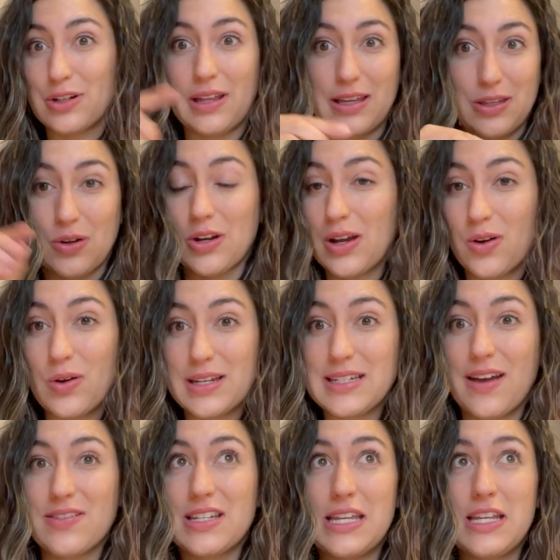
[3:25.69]
Like you're not going to
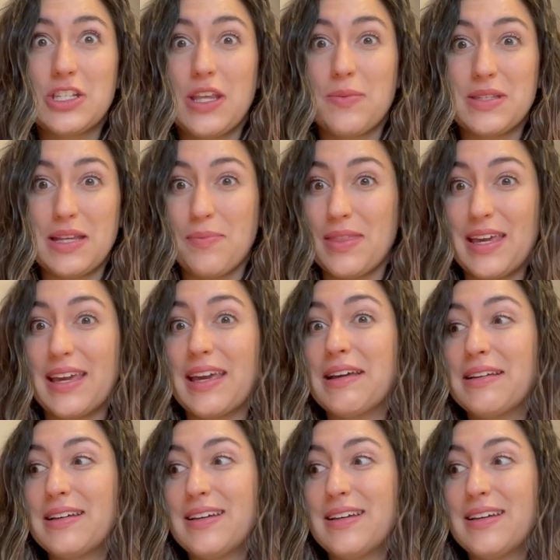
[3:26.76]
have to teach them something